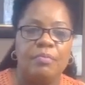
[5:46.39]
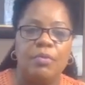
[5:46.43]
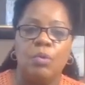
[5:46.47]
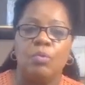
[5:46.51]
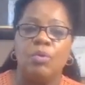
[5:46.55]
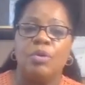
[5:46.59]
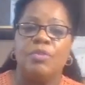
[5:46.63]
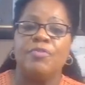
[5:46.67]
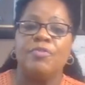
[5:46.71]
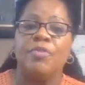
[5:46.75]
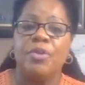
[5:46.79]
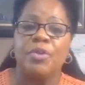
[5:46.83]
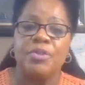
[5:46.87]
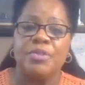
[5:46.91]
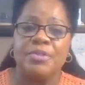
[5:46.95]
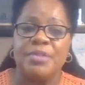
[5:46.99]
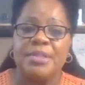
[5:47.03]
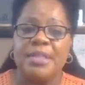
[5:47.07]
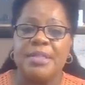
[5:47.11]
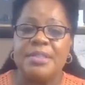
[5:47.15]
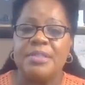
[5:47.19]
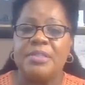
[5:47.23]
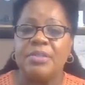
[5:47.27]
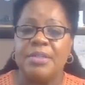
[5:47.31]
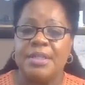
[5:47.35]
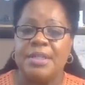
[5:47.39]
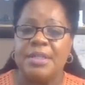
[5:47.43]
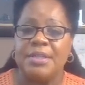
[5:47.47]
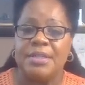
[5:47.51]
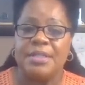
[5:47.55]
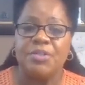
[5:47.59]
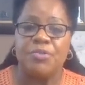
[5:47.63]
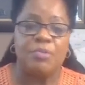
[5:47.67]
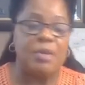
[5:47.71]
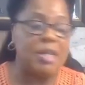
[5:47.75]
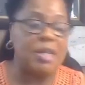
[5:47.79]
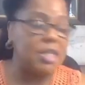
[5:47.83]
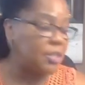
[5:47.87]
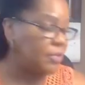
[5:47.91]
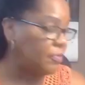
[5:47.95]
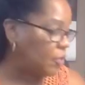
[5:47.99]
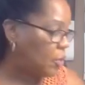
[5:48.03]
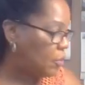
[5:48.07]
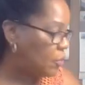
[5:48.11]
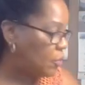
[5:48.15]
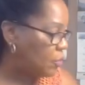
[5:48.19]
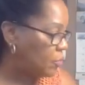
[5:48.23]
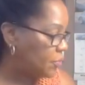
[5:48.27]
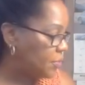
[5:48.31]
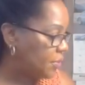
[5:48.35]
Well, first, let's look at this range of
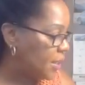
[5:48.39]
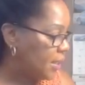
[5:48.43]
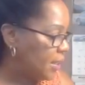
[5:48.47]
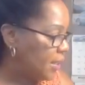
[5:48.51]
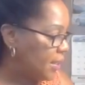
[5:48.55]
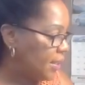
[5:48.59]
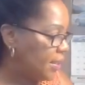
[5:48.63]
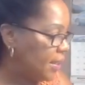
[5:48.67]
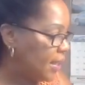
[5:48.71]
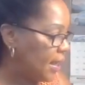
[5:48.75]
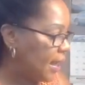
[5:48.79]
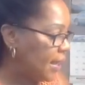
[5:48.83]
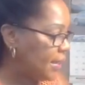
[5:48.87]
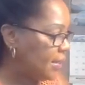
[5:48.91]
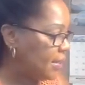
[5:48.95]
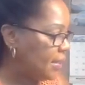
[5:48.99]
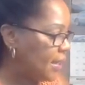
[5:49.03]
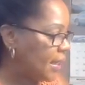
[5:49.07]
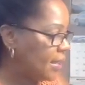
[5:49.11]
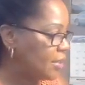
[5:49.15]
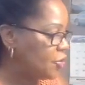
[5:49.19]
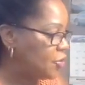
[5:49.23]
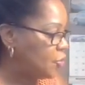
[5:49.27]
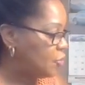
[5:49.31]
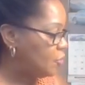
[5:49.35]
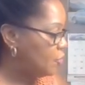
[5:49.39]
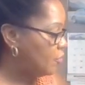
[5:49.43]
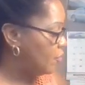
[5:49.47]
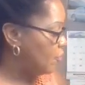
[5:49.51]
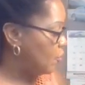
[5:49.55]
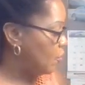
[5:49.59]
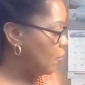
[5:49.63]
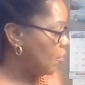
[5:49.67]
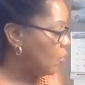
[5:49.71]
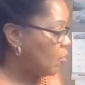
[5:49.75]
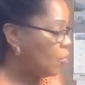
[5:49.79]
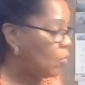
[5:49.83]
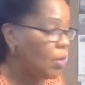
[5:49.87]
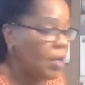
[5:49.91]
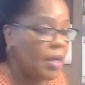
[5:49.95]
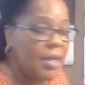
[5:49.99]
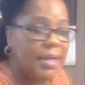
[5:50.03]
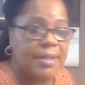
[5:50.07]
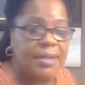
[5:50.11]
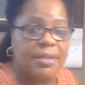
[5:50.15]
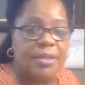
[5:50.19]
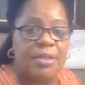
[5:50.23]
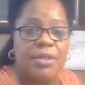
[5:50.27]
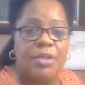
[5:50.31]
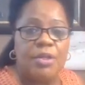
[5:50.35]
codes
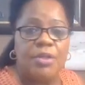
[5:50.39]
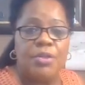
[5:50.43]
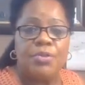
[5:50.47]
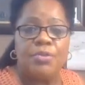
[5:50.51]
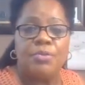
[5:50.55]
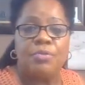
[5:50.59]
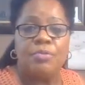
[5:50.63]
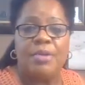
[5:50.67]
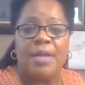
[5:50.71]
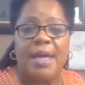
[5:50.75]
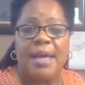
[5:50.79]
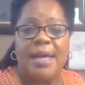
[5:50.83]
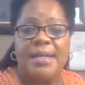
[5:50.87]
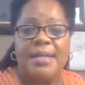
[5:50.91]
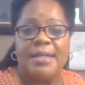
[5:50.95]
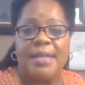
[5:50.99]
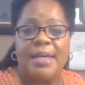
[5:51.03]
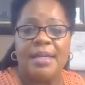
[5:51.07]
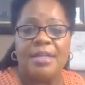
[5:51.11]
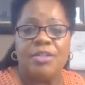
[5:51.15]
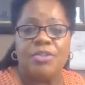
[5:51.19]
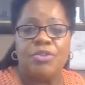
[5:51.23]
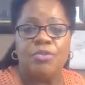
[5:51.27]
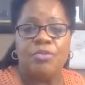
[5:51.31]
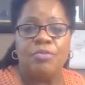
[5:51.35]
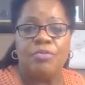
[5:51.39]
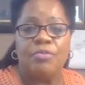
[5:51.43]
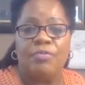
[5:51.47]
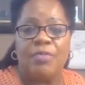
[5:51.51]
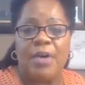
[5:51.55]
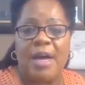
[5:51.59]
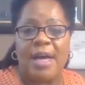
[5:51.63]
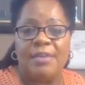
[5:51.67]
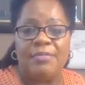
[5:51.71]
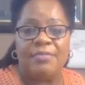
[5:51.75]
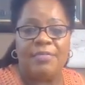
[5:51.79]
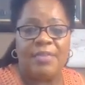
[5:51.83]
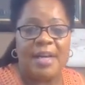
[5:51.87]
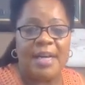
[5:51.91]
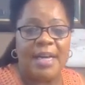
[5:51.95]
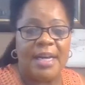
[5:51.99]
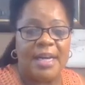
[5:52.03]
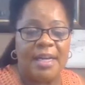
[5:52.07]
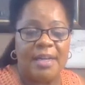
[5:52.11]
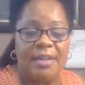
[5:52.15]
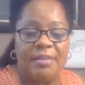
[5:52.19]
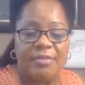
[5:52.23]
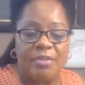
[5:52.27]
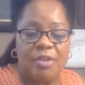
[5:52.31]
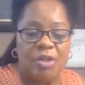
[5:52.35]
99241 through
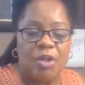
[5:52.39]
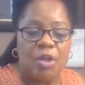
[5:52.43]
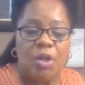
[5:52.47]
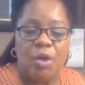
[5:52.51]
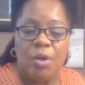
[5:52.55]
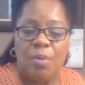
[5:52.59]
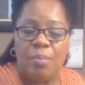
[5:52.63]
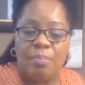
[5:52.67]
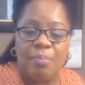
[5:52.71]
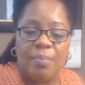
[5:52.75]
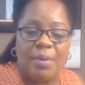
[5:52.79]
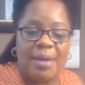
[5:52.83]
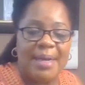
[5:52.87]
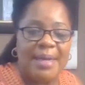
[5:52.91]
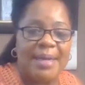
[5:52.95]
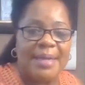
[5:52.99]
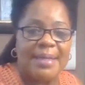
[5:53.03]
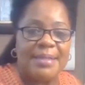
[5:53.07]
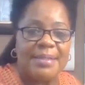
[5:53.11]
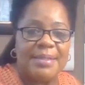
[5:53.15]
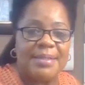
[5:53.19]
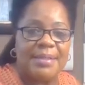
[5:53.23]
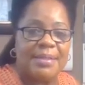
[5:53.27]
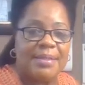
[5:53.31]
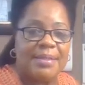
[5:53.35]
99255. But